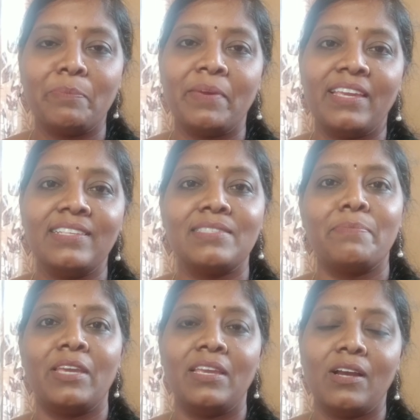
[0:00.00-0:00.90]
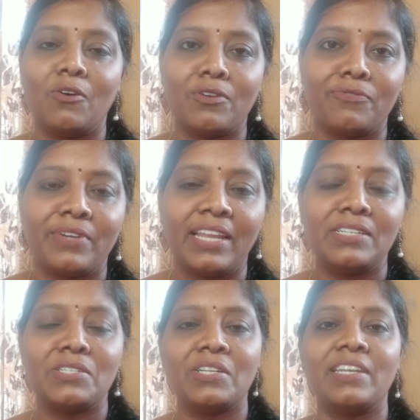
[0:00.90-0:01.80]
beings, being out of
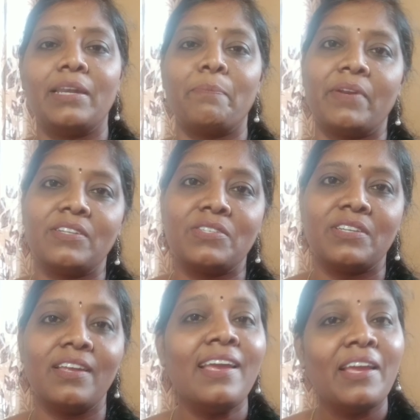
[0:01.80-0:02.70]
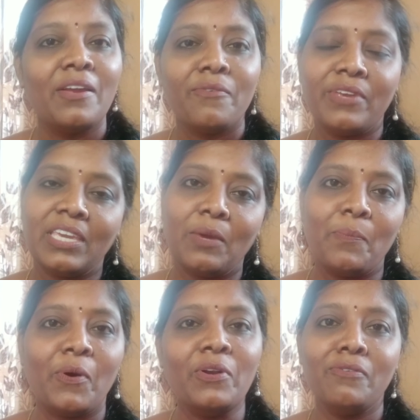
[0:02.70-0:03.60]
tension and pressure, we
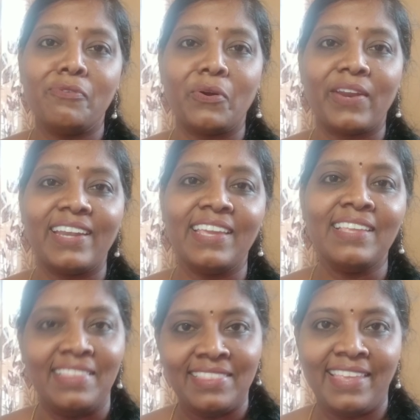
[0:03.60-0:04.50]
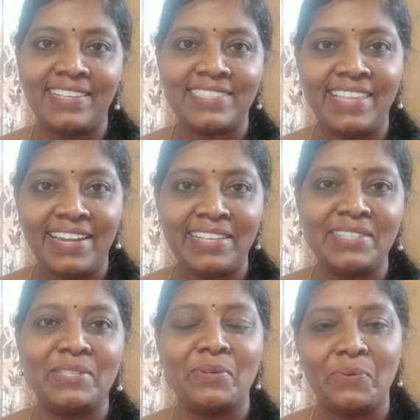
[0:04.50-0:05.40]
keep on forgetting things. That
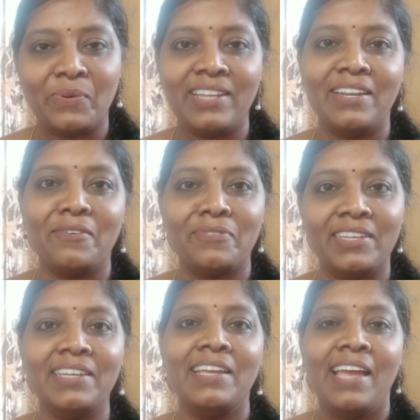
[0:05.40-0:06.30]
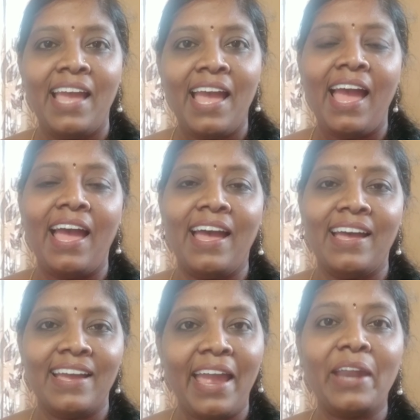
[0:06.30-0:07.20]
is one of the
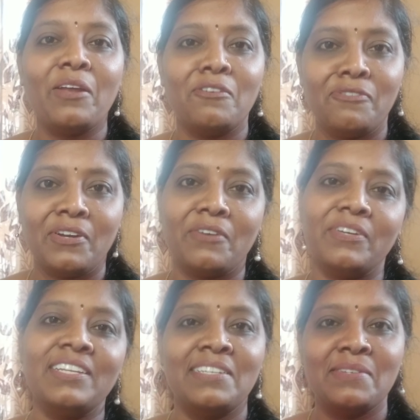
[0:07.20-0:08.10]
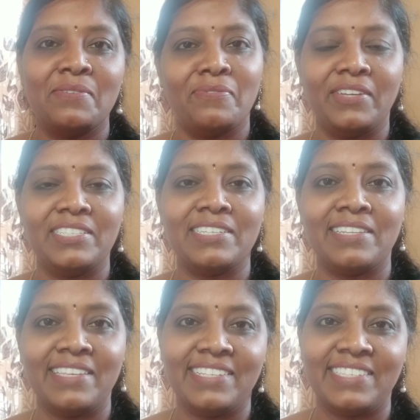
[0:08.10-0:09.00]
add-on for our feature
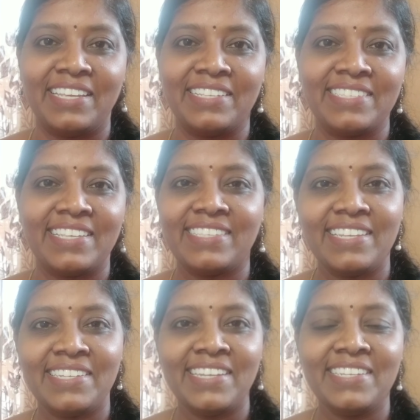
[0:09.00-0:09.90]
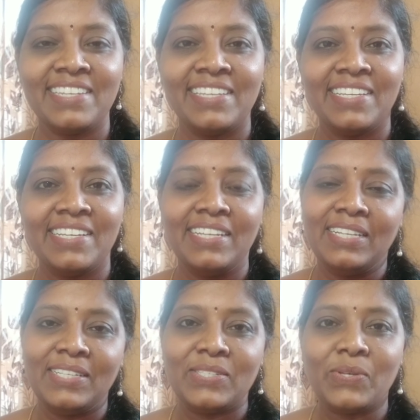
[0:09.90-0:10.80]
these days, isn't it?
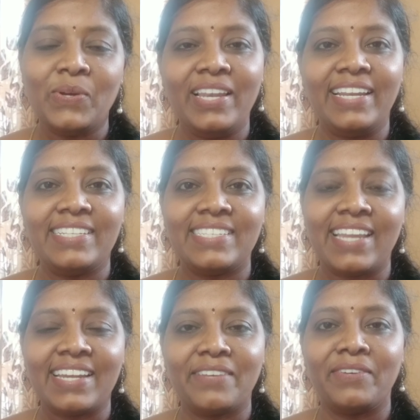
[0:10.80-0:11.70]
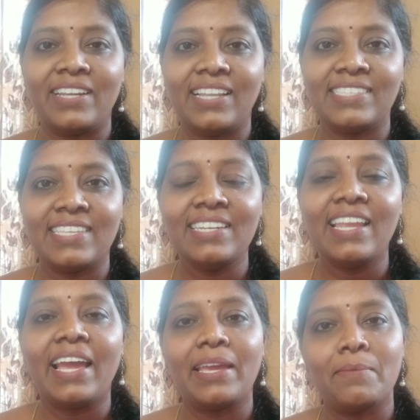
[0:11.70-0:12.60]
So let's start our
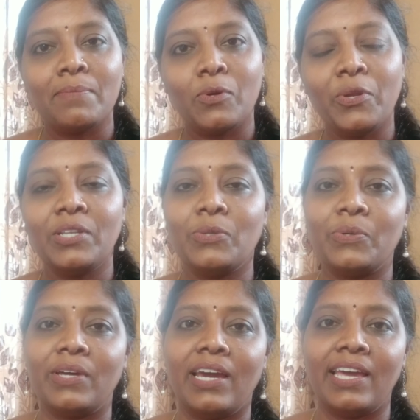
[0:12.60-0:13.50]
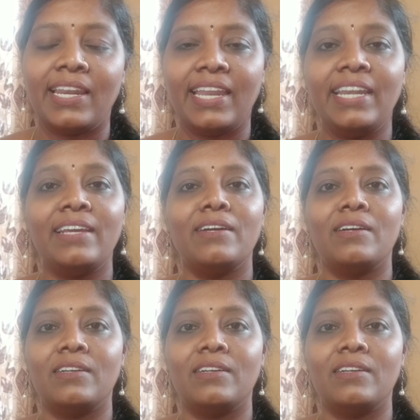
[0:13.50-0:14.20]
lesson. I am going to read